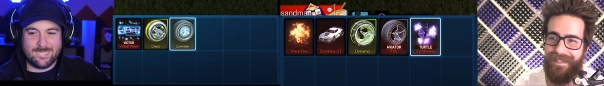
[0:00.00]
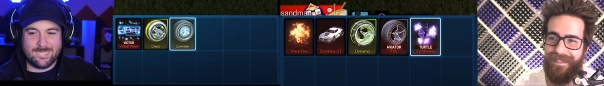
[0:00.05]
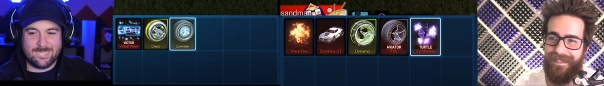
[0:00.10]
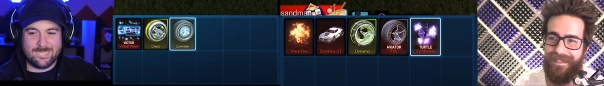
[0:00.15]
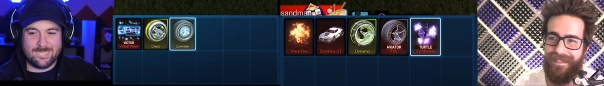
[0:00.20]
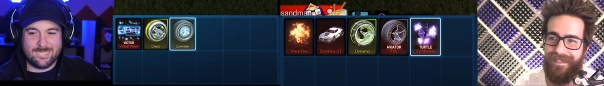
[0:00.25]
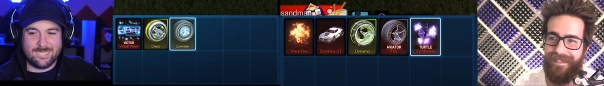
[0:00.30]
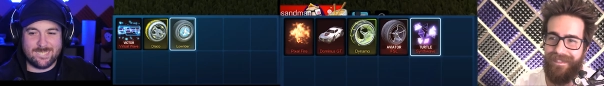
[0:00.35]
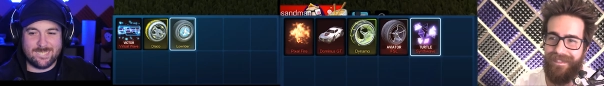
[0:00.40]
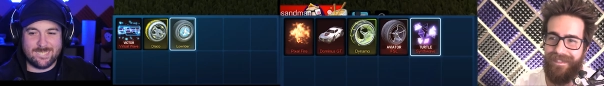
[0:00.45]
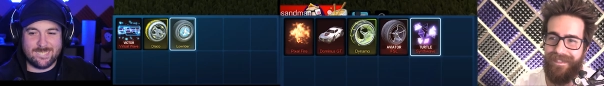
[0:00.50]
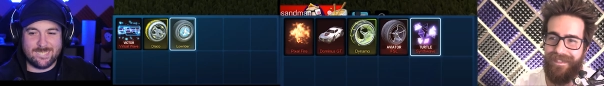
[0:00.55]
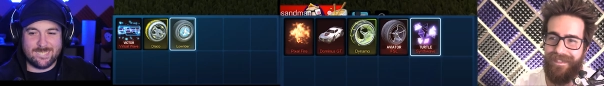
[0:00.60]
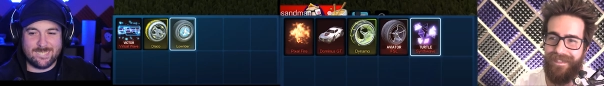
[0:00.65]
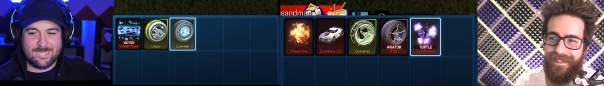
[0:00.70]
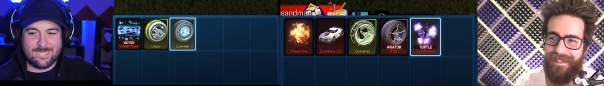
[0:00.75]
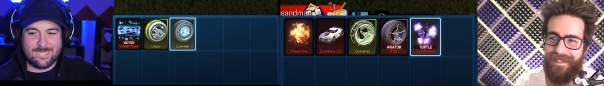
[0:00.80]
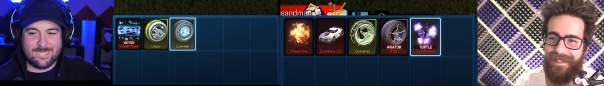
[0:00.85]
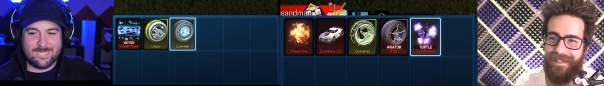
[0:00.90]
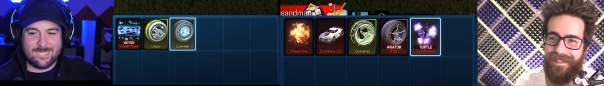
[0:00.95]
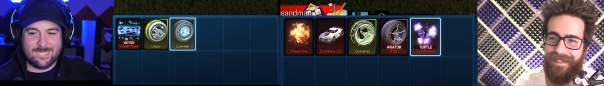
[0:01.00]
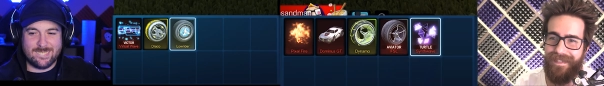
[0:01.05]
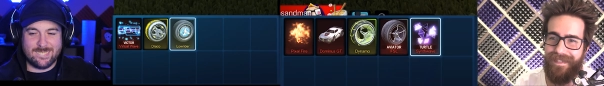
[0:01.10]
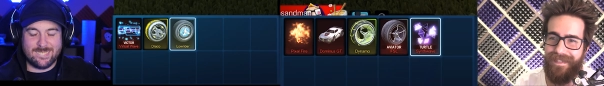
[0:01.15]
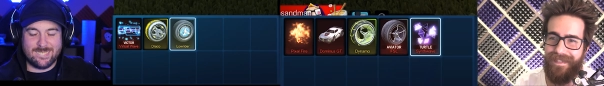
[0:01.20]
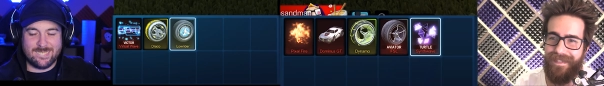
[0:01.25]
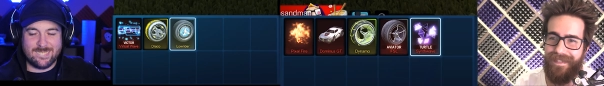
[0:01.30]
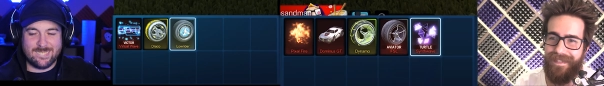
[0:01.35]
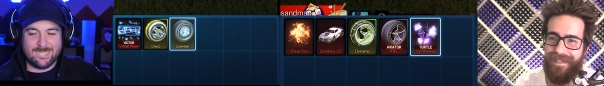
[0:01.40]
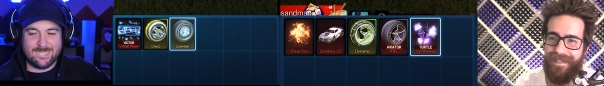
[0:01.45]

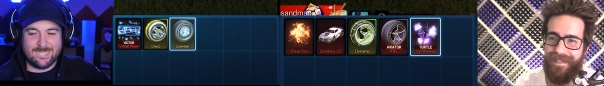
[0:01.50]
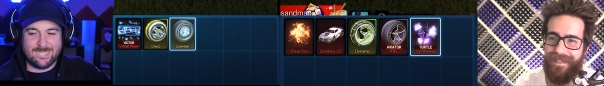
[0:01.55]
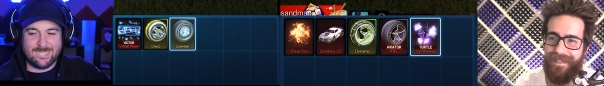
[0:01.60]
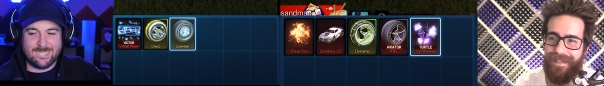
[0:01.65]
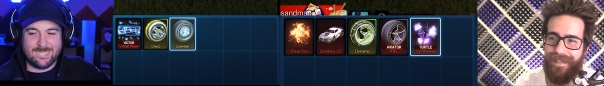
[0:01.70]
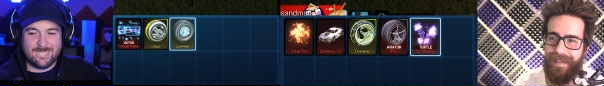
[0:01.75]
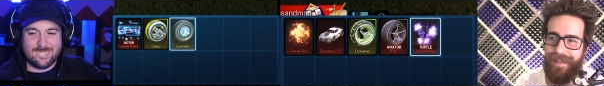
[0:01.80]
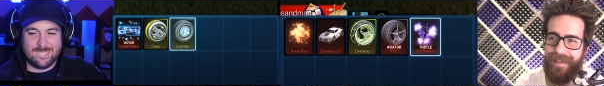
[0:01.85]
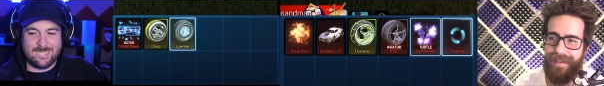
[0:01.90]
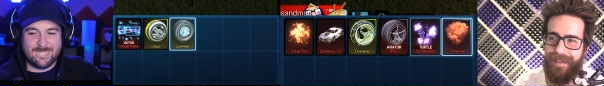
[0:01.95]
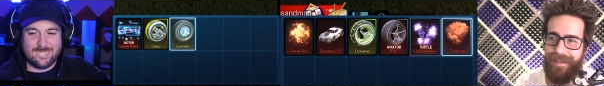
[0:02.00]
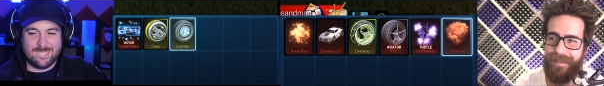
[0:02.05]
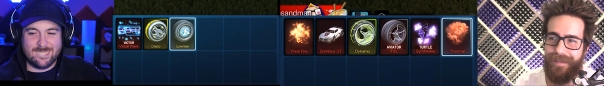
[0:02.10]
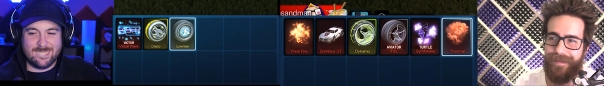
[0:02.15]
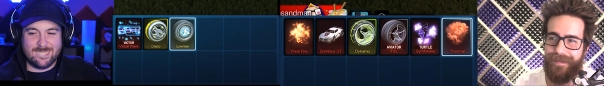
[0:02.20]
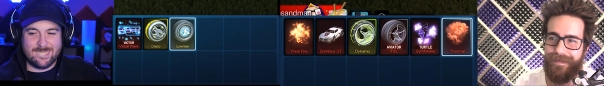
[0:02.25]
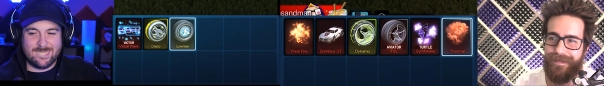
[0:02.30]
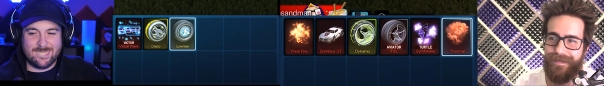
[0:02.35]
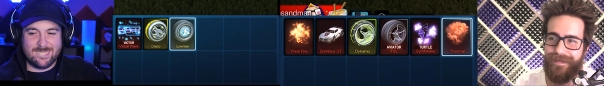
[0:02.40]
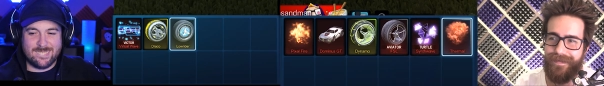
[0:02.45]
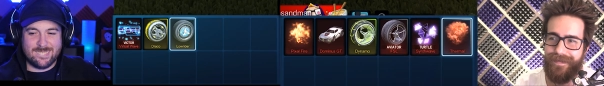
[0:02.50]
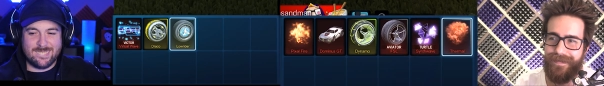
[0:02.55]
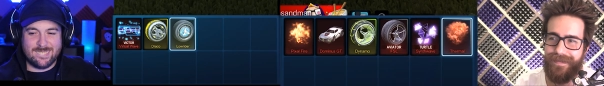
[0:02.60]
(silence)